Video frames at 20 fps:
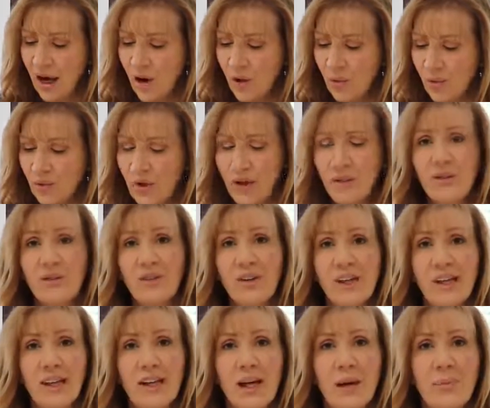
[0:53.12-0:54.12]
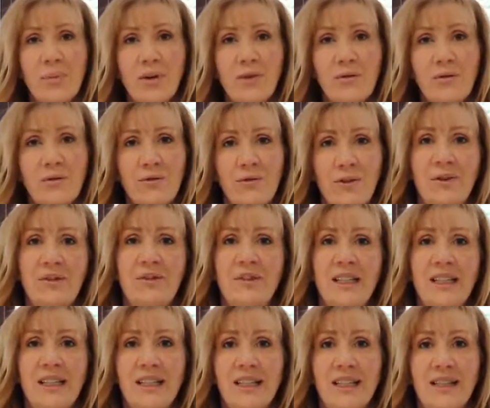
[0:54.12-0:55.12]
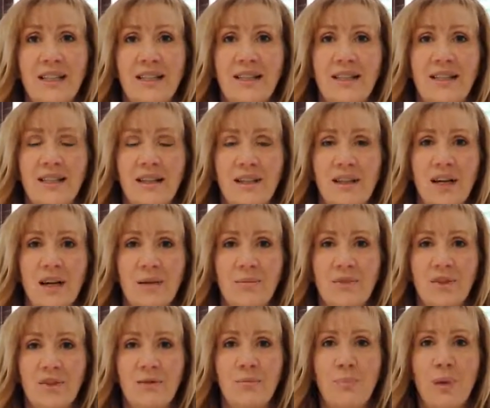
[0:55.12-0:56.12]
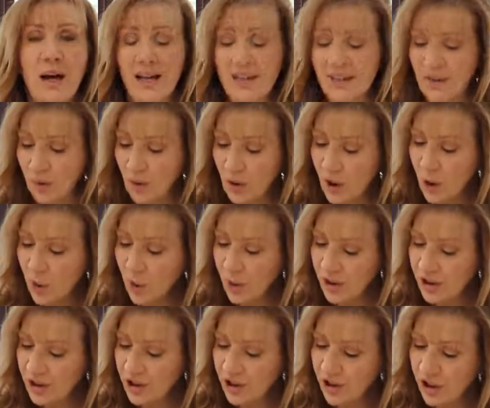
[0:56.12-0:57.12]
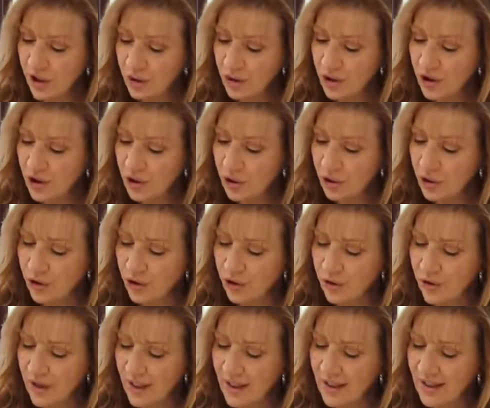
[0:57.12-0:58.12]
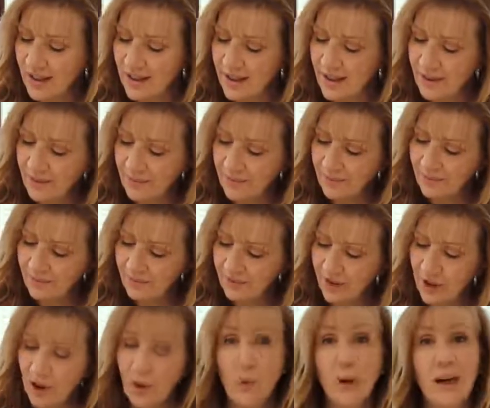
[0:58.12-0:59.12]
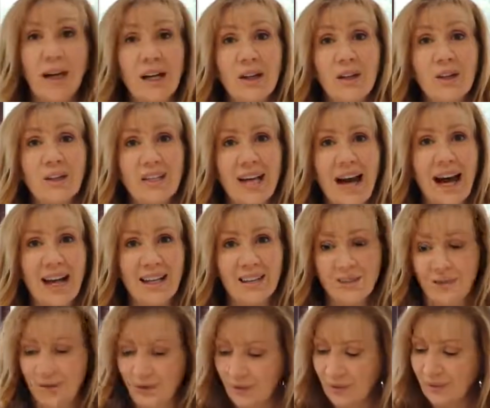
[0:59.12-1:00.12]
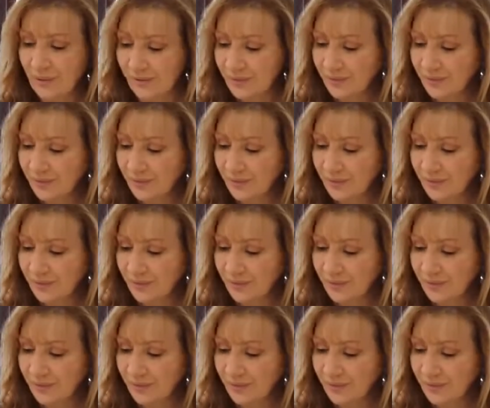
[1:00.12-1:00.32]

roughly about 50 to 60 grams of basil, which I'll show you is quite a good handful.